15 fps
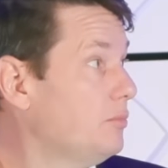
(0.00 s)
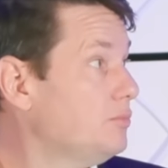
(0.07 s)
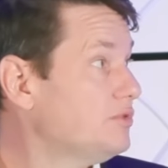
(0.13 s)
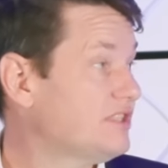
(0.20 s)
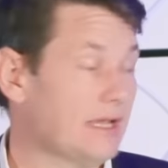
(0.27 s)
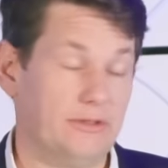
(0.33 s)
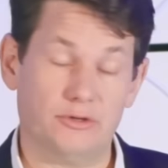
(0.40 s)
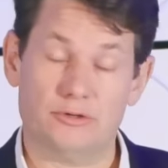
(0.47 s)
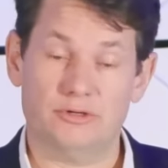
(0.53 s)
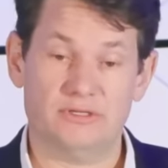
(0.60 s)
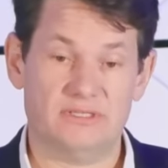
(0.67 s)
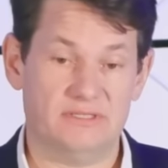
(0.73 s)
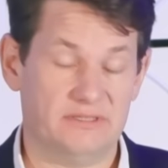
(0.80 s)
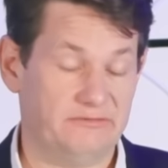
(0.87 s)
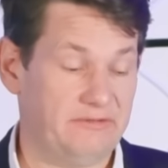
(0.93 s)
Southern
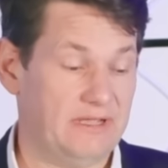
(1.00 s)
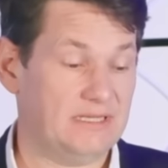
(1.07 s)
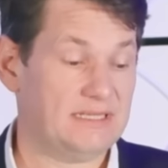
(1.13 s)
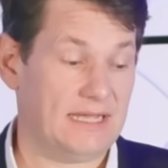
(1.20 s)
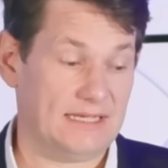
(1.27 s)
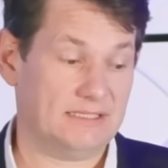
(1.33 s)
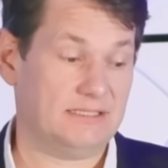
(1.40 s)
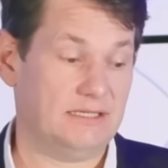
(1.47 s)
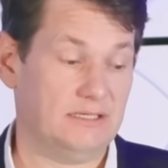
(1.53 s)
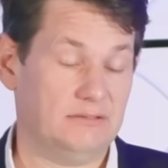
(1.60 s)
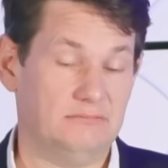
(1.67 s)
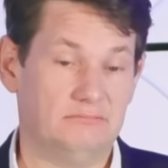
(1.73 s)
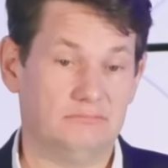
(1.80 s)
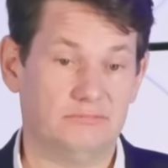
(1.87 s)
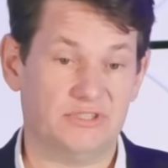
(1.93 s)
Cross is a fantastic
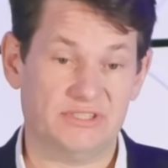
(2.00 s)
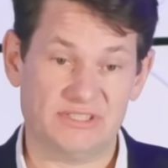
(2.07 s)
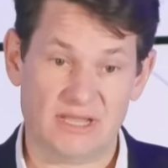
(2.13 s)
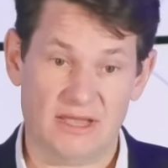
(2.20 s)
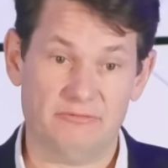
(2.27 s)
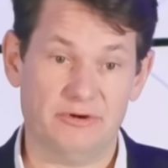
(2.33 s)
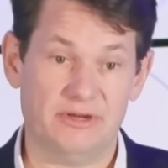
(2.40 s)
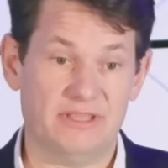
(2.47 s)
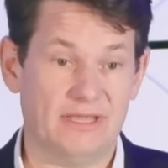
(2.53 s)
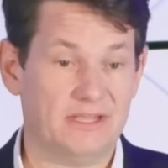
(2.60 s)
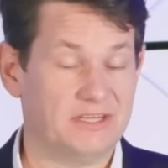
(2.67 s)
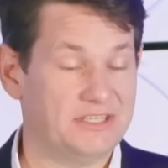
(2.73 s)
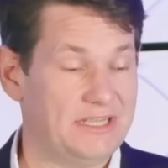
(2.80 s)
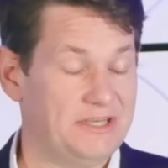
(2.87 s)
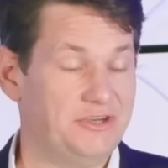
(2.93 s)
discovery. They
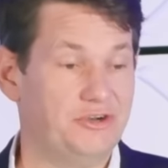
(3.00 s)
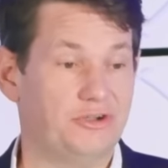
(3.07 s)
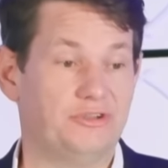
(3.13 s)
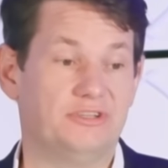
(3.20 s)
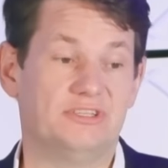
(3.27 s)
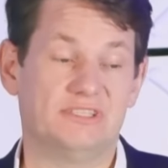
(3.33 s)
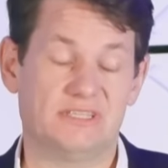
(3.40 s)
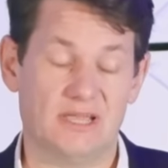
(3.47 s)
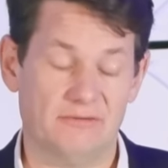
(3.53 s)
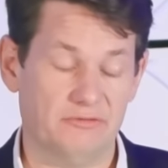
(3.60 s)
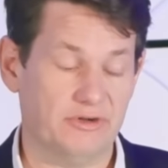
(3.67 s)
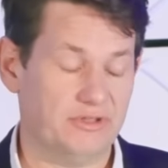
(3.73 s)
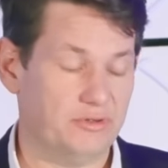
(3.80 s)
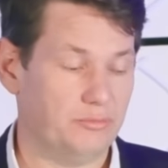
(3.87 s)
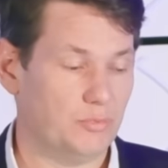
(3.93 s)
continued on the discovery
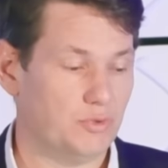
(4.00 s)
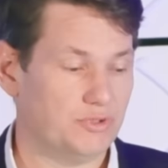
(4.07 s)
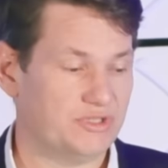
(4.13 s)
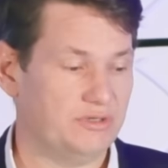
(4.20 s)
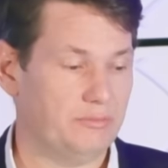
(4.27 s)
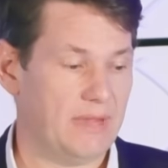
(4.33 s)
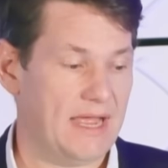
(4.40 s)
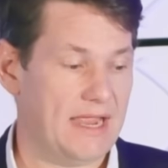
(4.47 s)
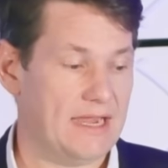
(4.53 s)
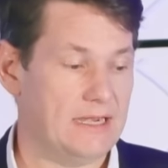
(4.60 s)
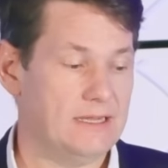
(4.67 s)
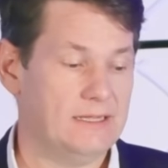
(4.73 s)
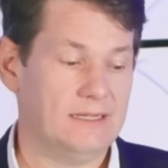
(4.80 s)
that Mawson made.